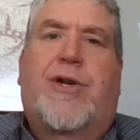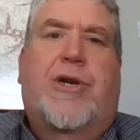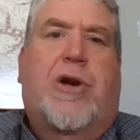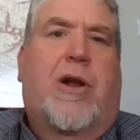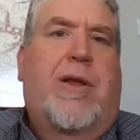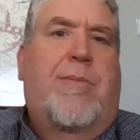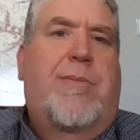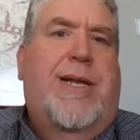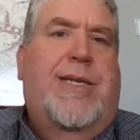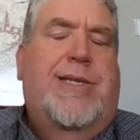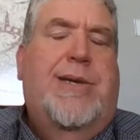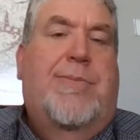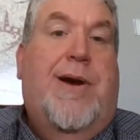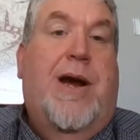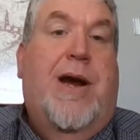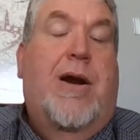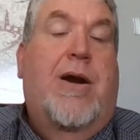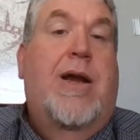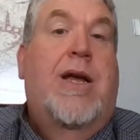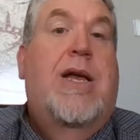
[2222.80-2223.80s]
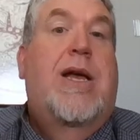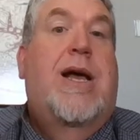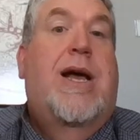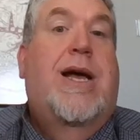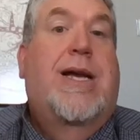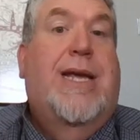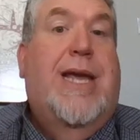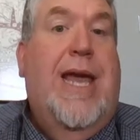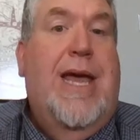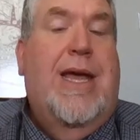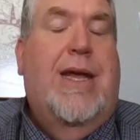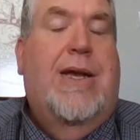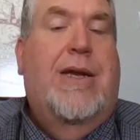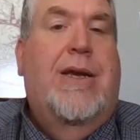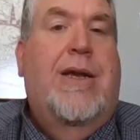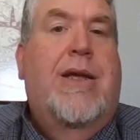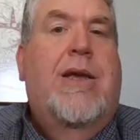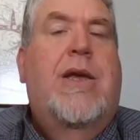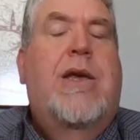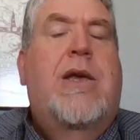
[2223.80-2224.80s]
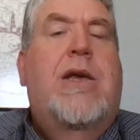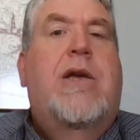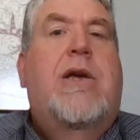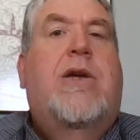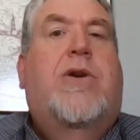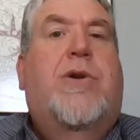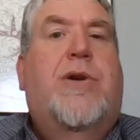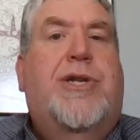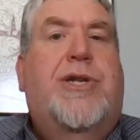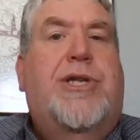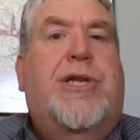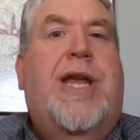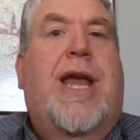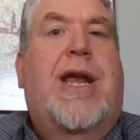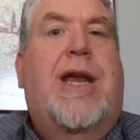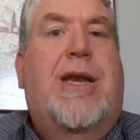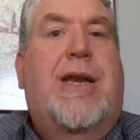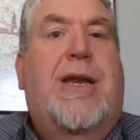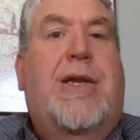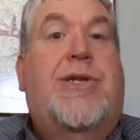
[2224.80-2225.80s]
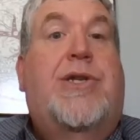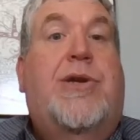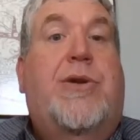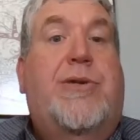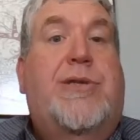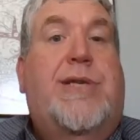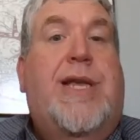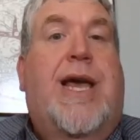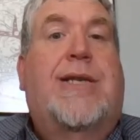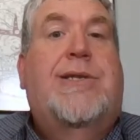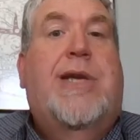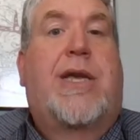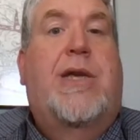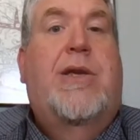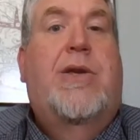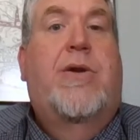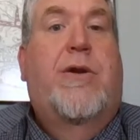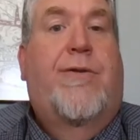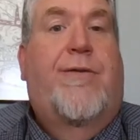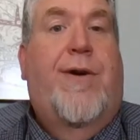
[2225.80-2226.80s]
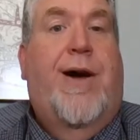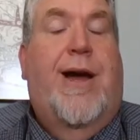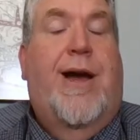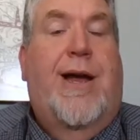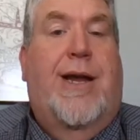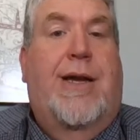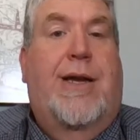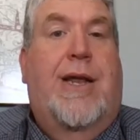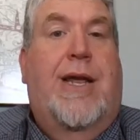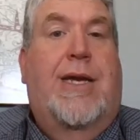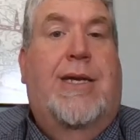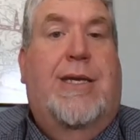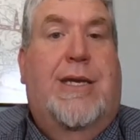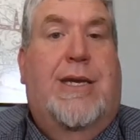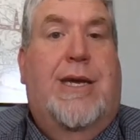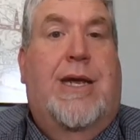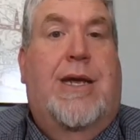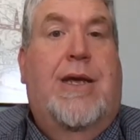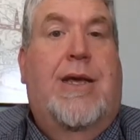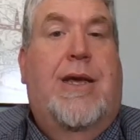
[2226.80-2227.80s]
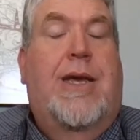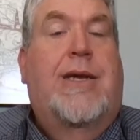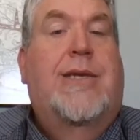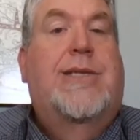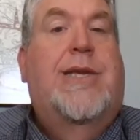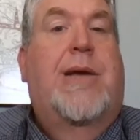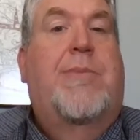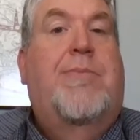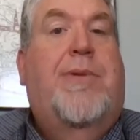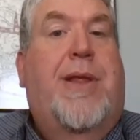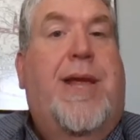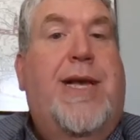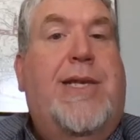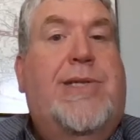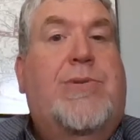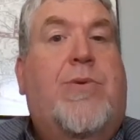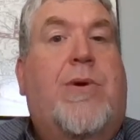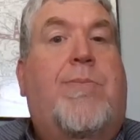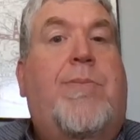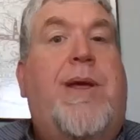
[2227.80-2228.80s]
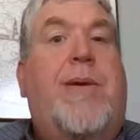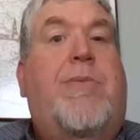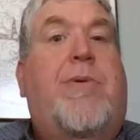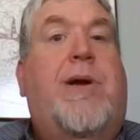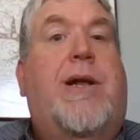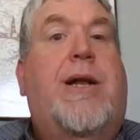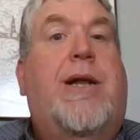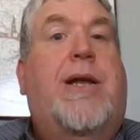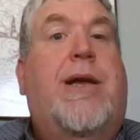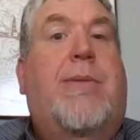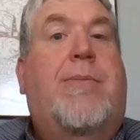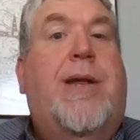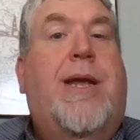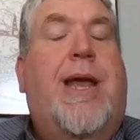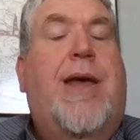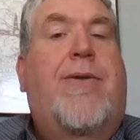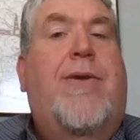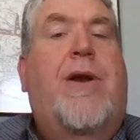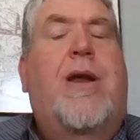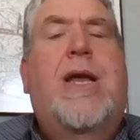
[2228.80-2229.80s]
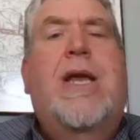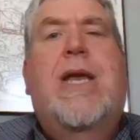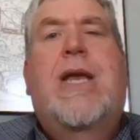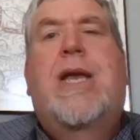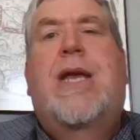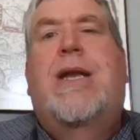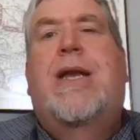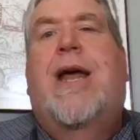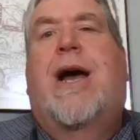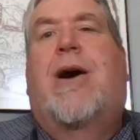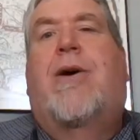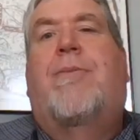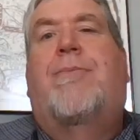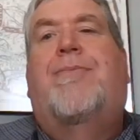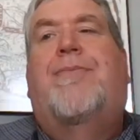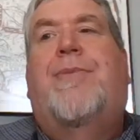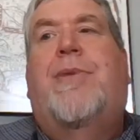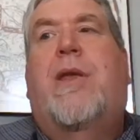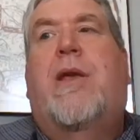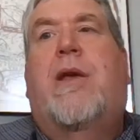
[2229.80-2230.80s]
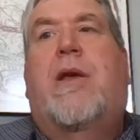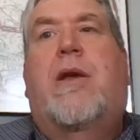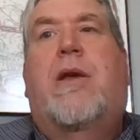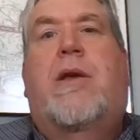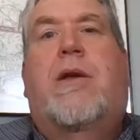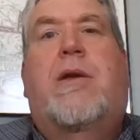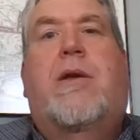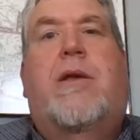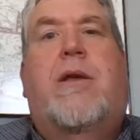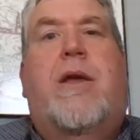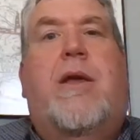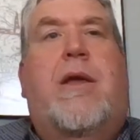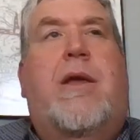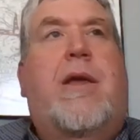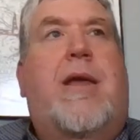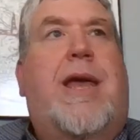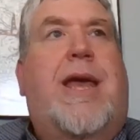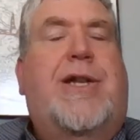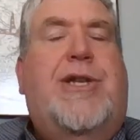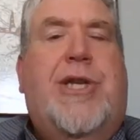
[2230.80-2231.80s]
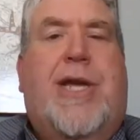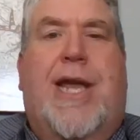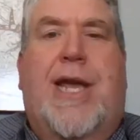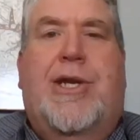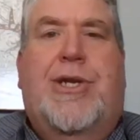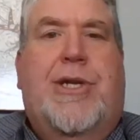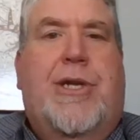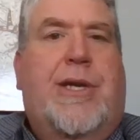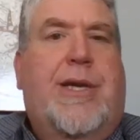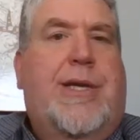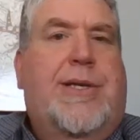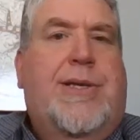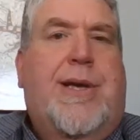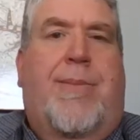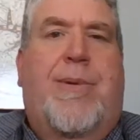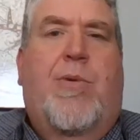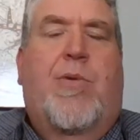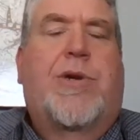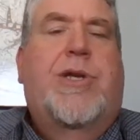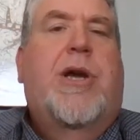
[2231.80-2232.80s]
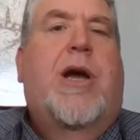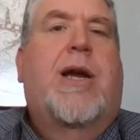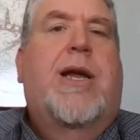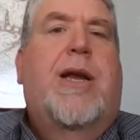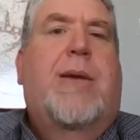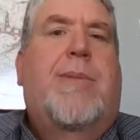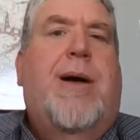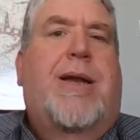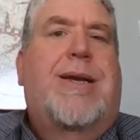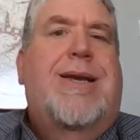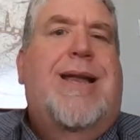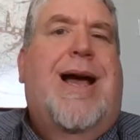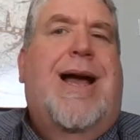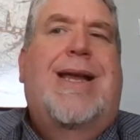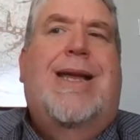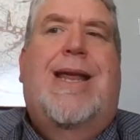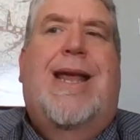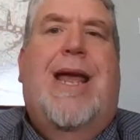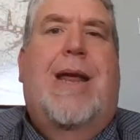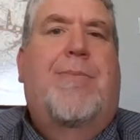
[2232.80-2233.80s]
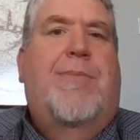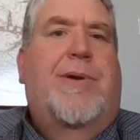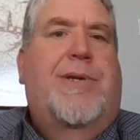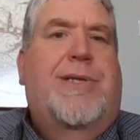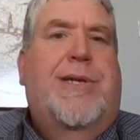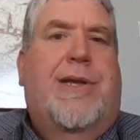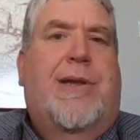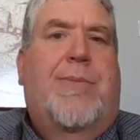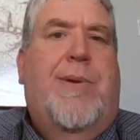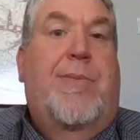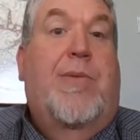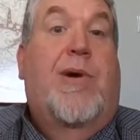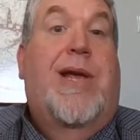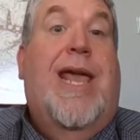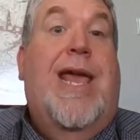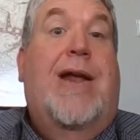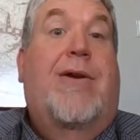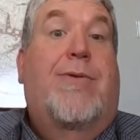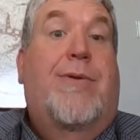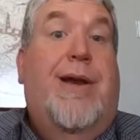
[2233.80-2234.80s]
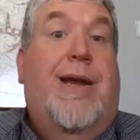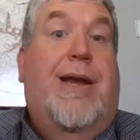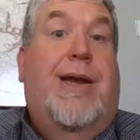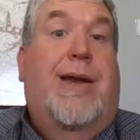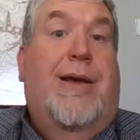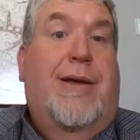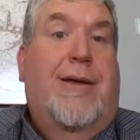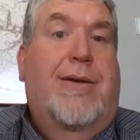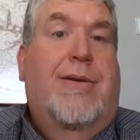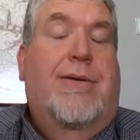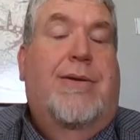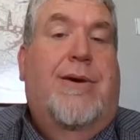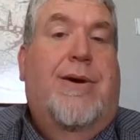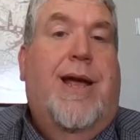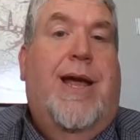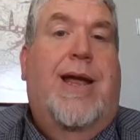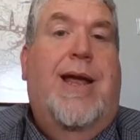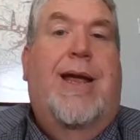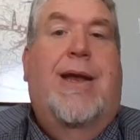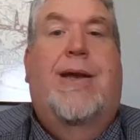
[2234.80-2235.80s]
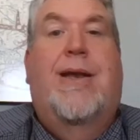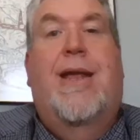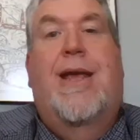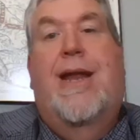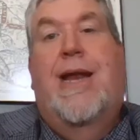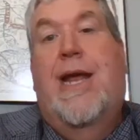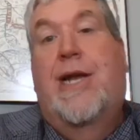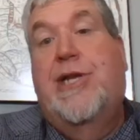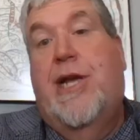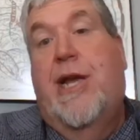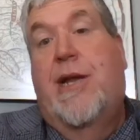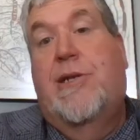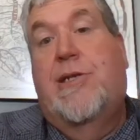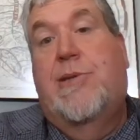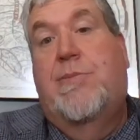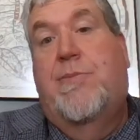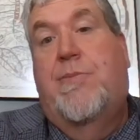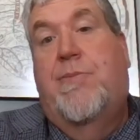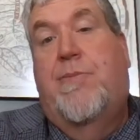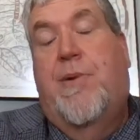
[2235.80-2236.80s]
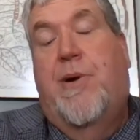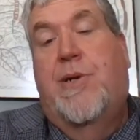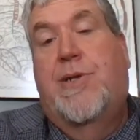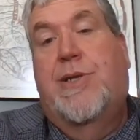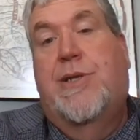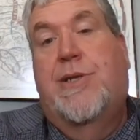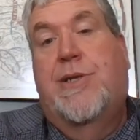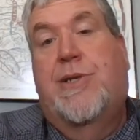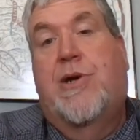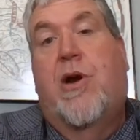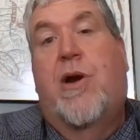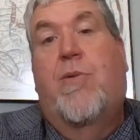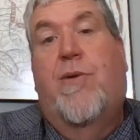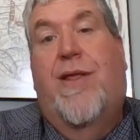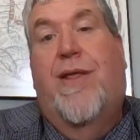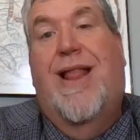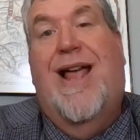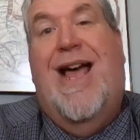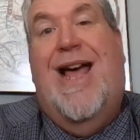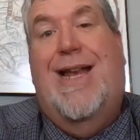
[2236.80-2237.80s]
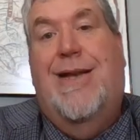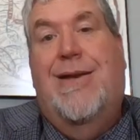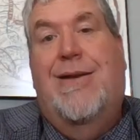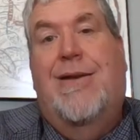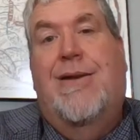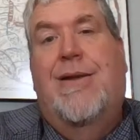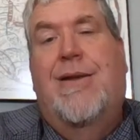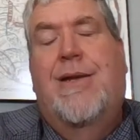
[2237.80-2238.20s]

over Charlemagne's empire. Again, Christianity is used as a unifying entity. It is a place where people can come together. Now, education is, I mean, we're talking about 98% of the people can't read. Okay, and an education person started with Latin.